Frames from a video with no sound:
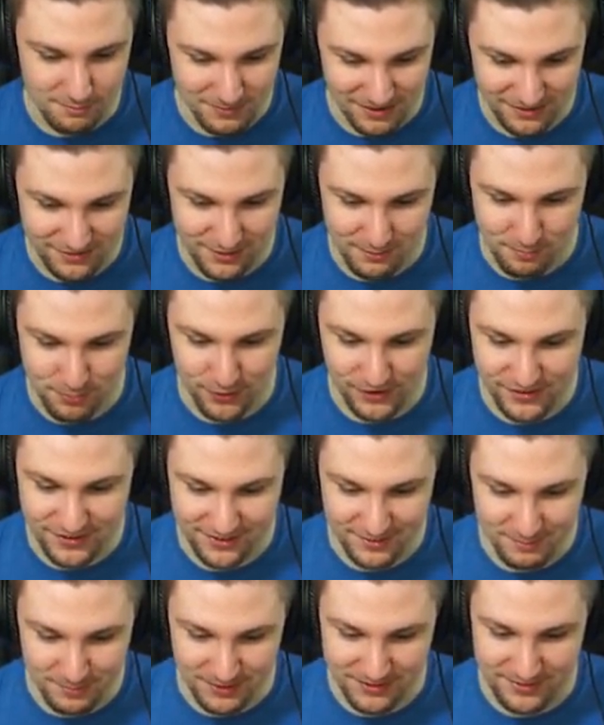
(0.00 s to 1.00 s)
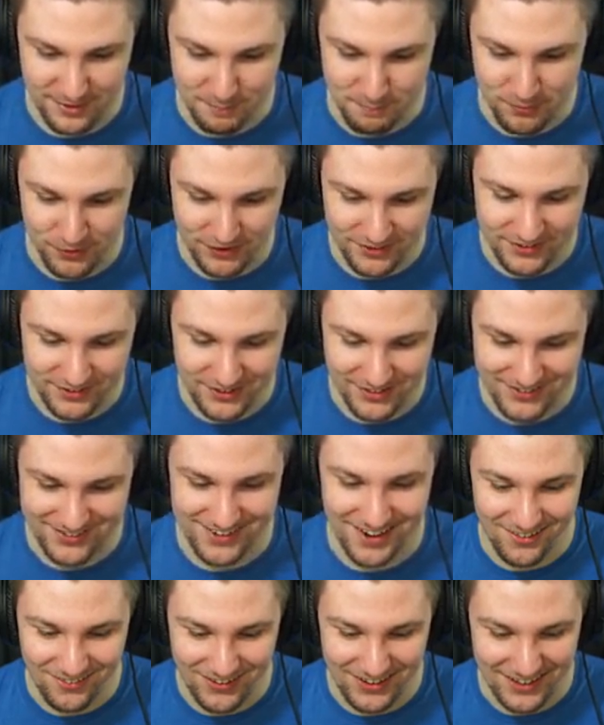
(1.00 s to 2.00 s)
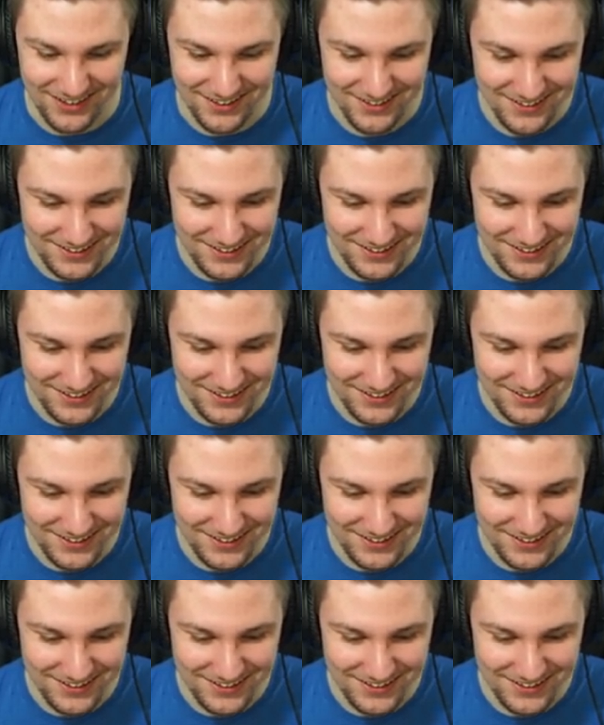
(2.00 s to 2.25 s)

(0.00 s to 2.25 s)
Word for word: Mister no! Mister Prisoner Sully.